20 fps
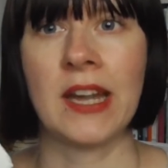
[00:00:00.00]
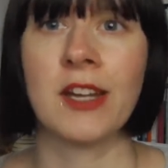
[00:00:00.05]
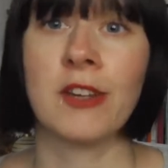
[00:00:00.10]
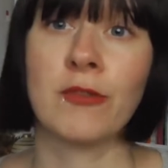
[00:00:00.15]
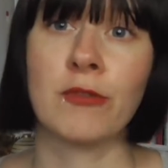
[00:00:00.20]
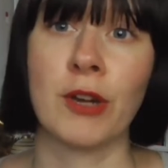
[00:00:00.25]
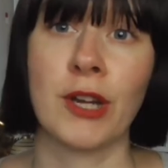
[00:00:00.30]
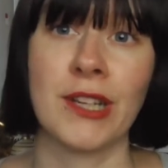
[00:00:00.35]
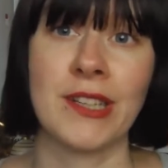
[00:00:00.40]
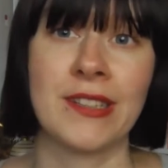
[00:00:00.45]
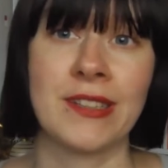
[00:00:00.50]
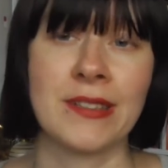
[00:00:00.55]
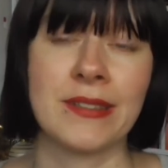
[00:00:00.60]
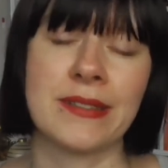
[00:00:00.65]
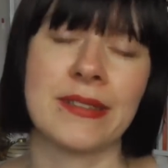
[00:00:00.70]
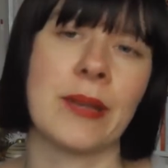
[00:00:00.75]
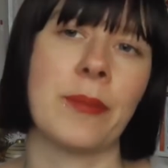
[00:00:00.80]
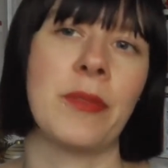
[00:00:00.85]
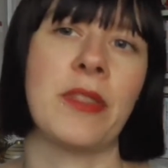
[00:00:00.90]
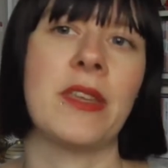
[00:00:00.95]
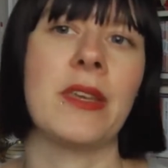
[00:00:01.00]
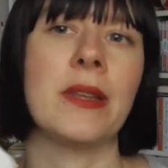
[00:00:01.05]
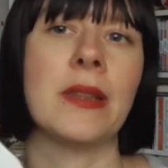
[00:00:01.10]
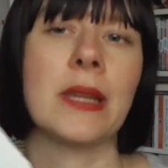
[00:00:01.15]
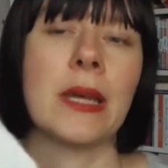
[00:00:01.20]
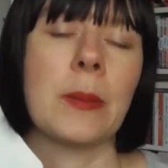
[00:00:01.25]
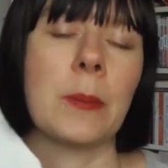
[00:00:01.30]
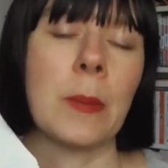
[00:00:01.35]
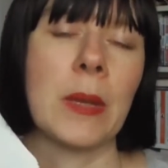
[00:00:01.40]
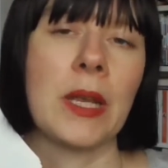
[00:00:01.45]
I write something
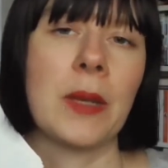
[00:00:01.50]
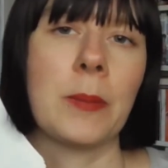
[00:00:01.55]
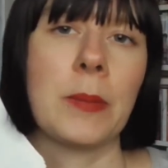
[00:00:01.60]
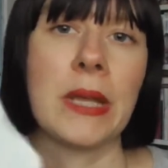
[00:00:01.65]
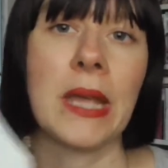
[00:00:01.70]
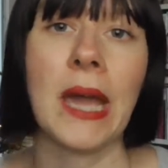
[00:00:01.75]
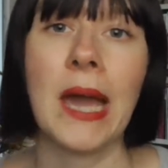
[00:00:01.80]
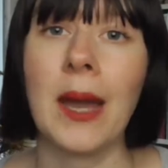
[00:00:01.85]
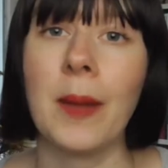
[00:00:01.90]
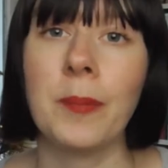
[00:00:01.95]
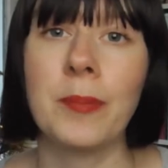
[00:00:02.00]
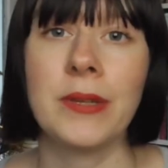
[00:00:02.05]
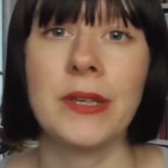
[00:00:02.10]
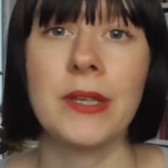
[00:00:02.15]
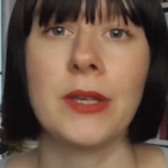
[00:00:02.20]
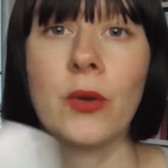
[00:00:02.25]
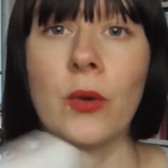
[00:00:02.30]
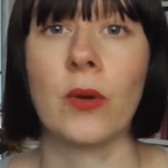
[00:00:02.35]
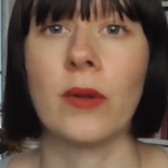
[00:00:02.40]
that made me happy